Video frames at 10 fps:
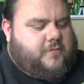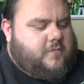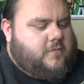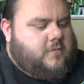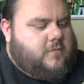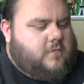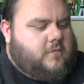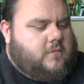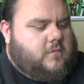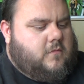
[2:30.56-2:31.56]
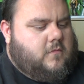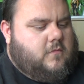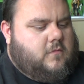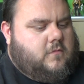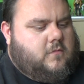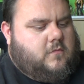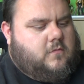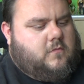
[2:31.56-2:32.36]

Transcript: (no one is talking)